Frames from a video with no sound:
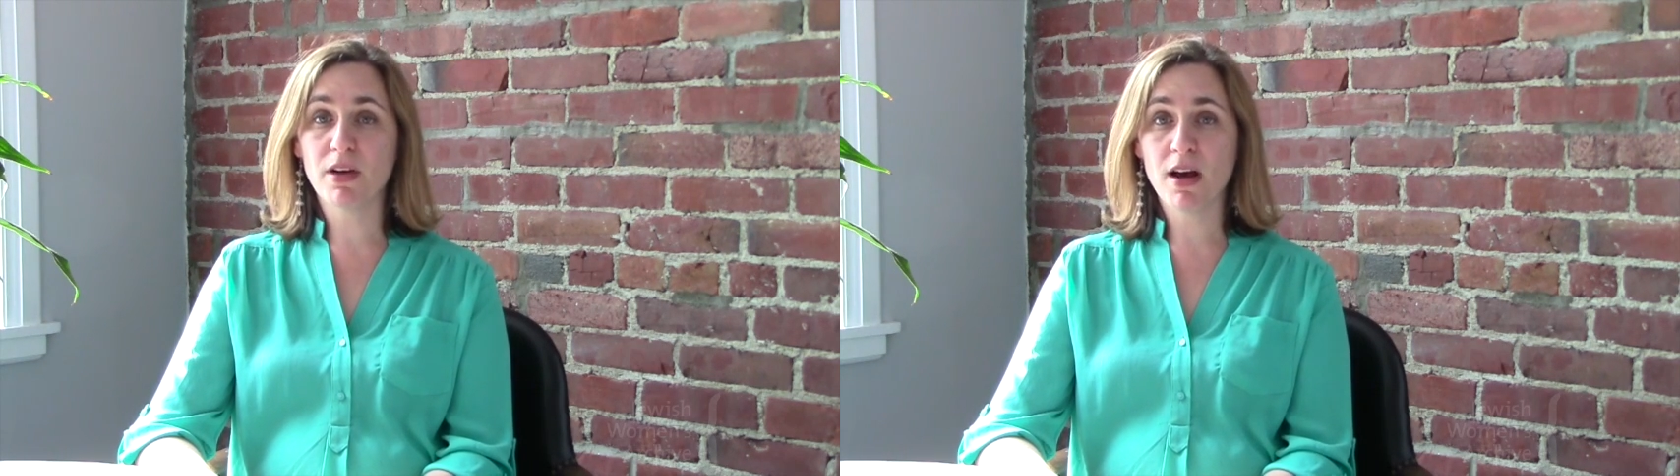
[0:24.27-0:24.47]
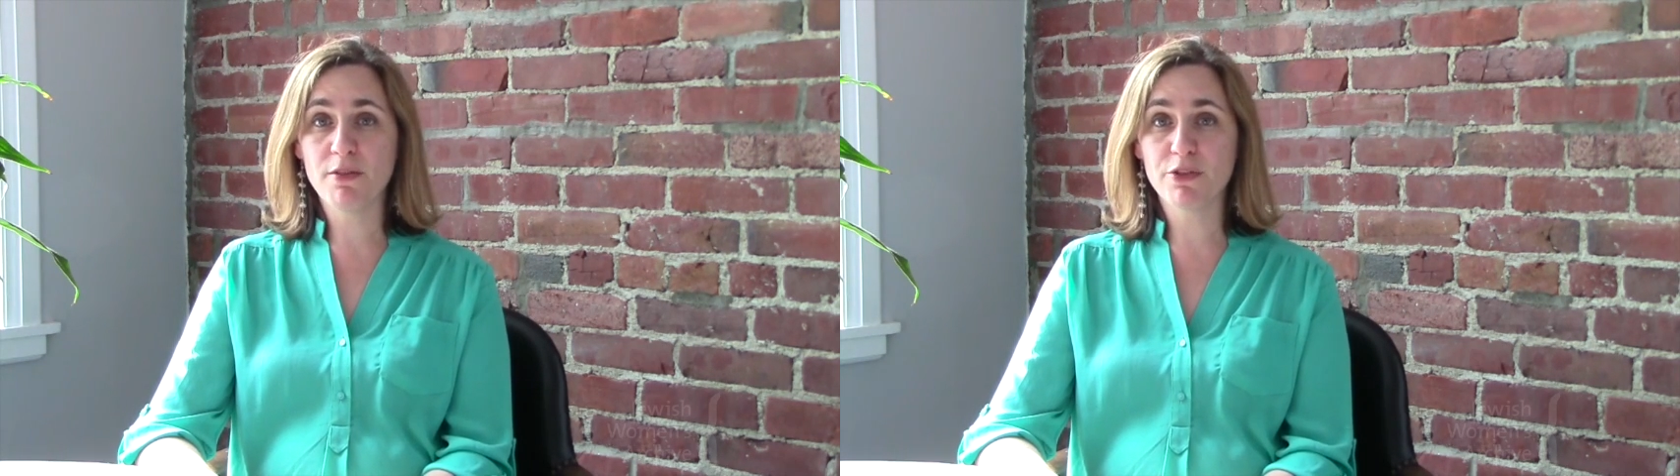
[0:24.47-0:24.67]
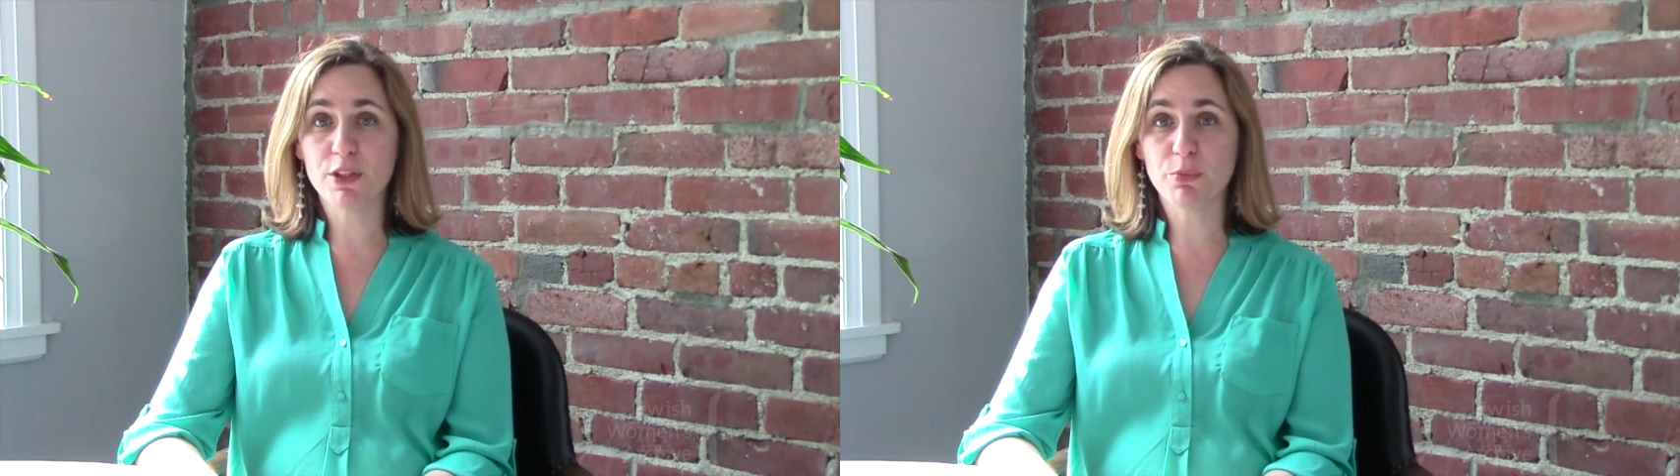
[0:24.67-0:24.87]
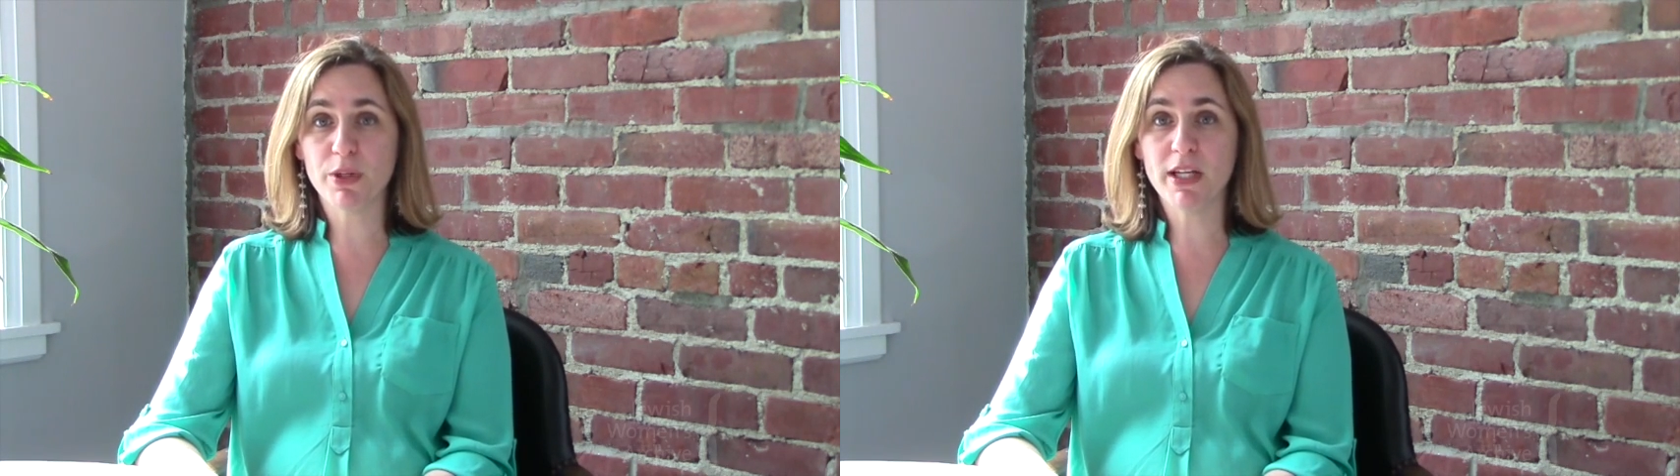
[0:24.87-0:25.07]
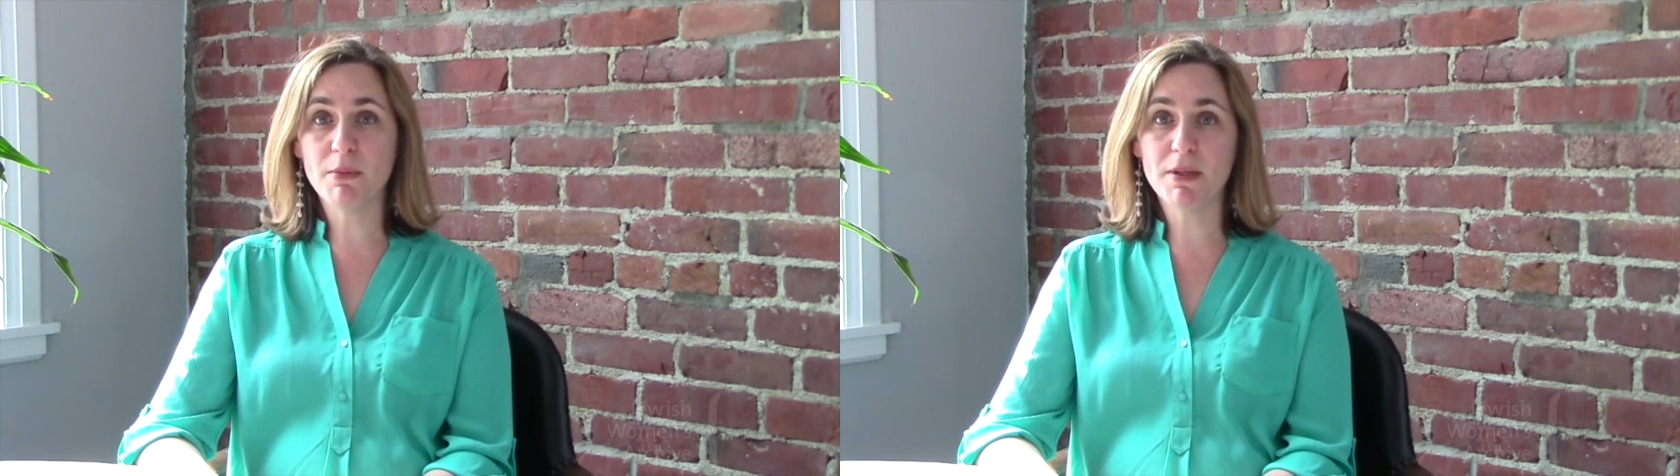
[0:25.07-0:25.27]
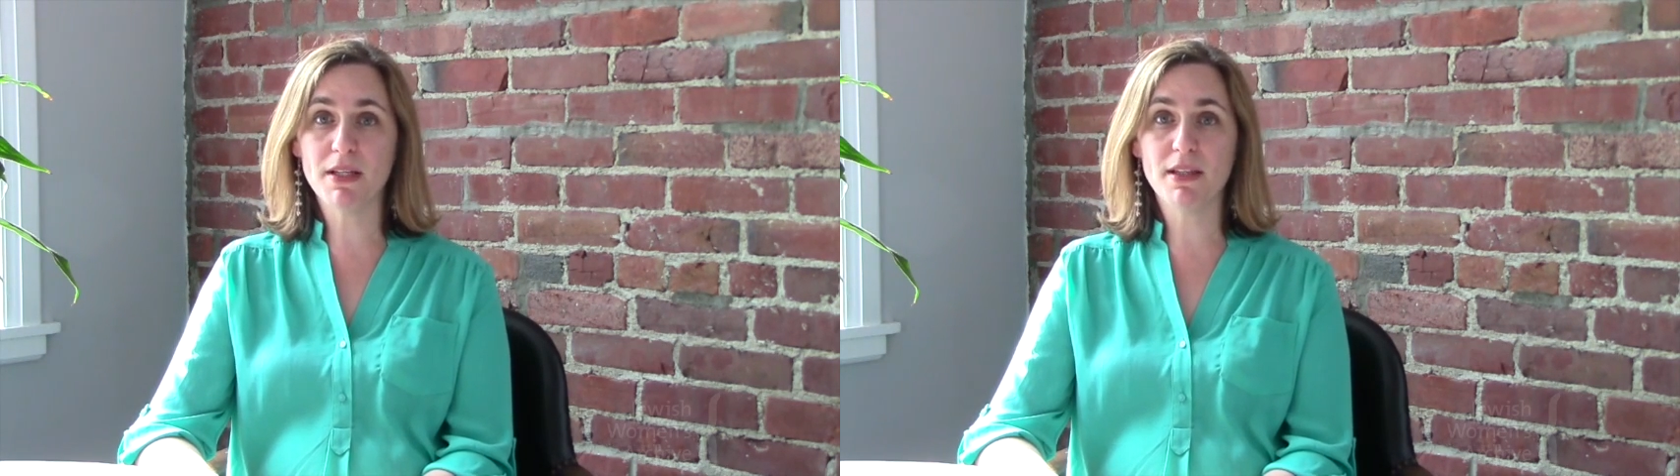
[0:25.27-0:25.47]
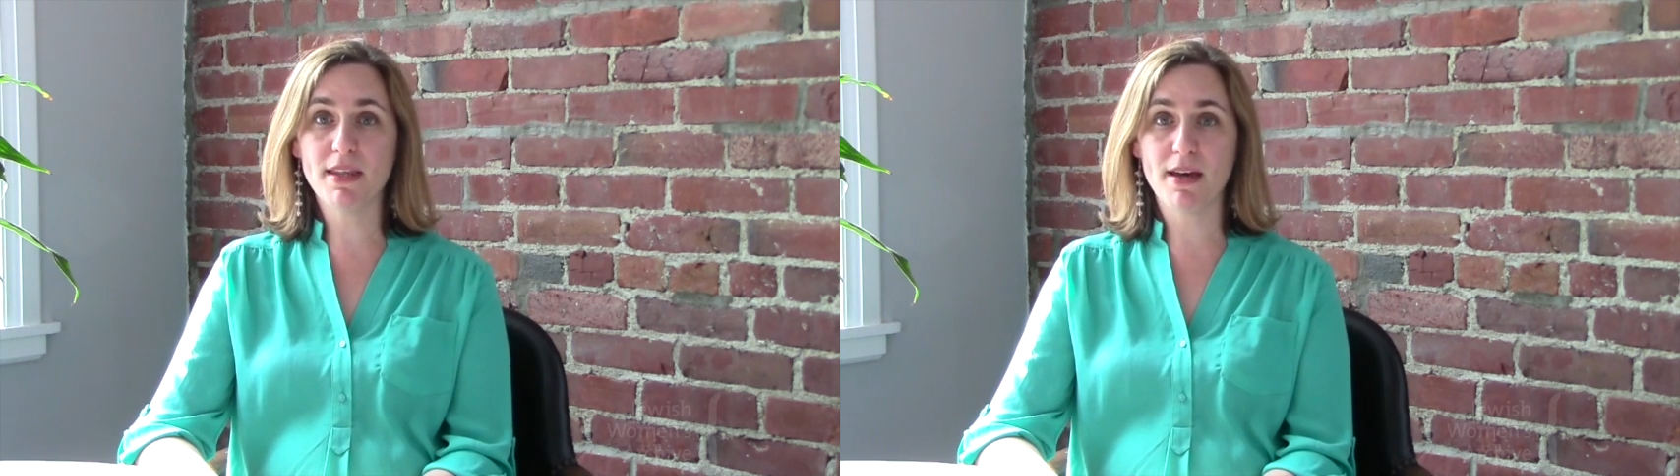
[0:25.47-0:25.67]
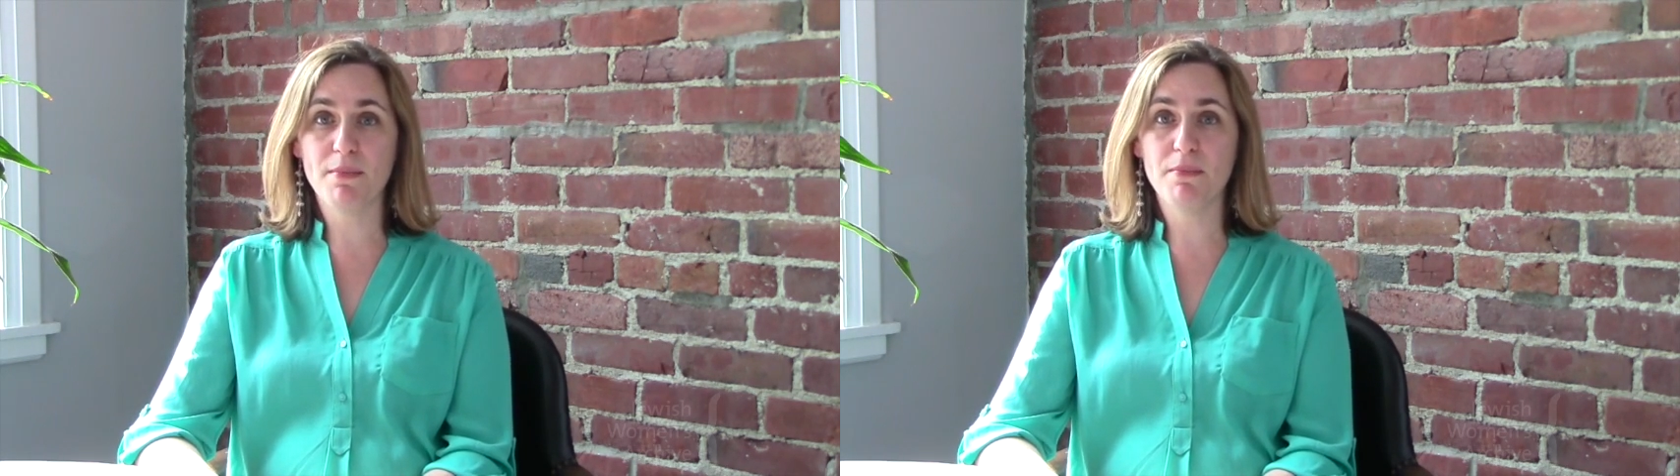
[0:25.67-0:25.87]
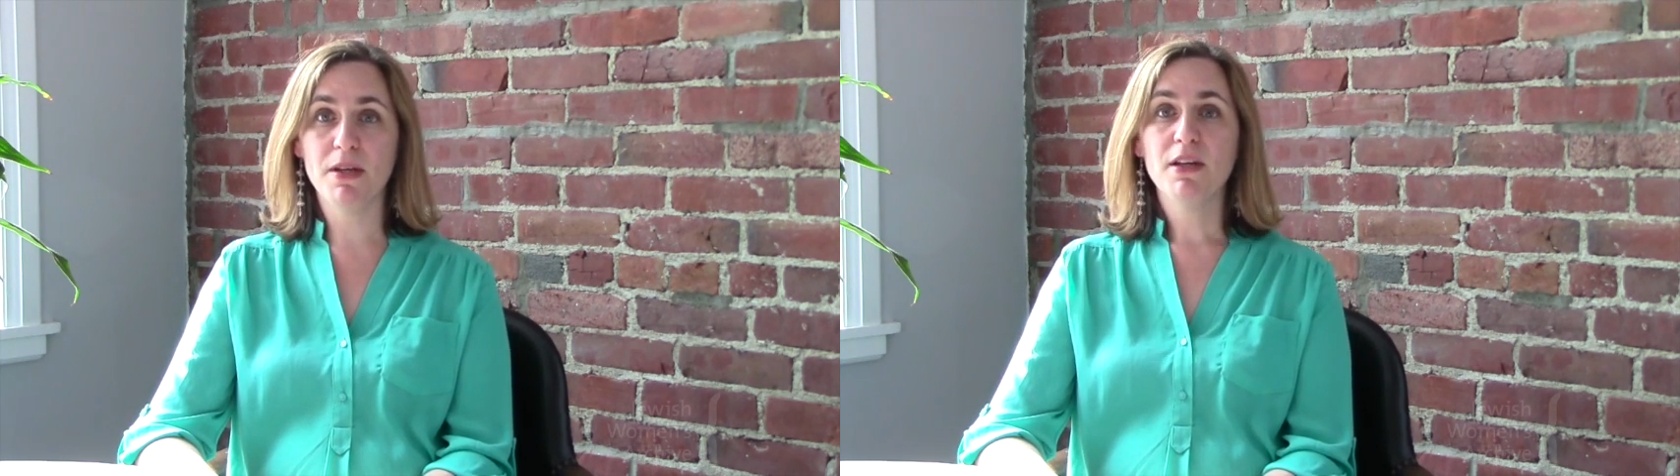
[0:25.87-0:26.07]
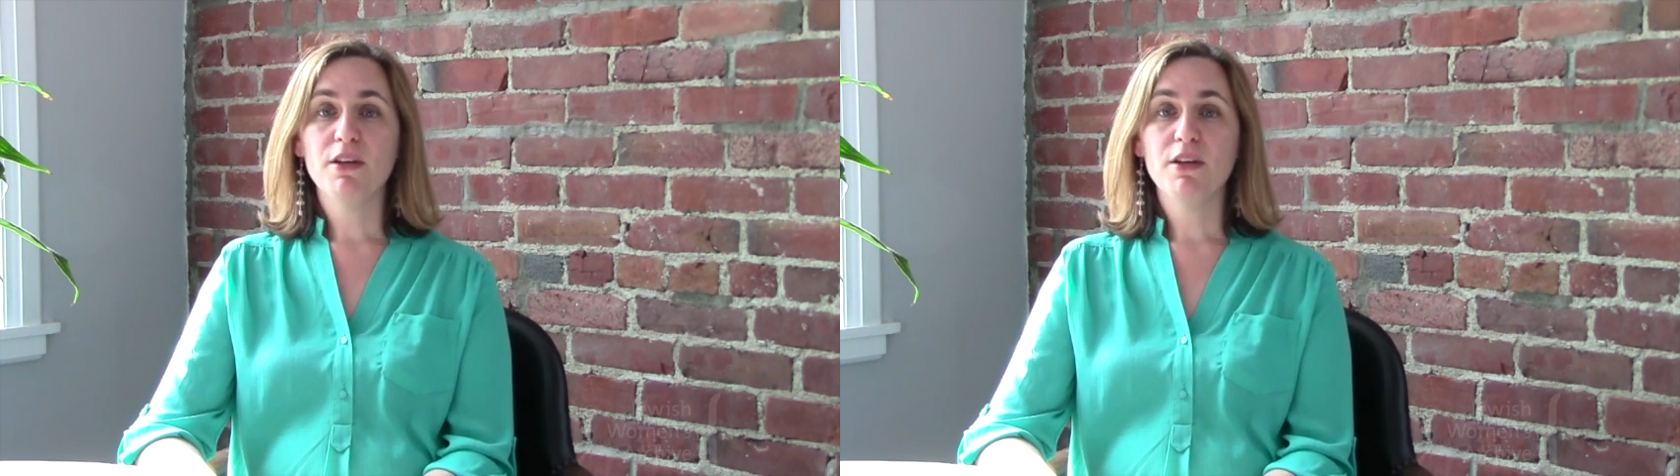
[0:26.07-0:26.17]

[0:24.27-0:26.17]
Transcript: conference prohibited them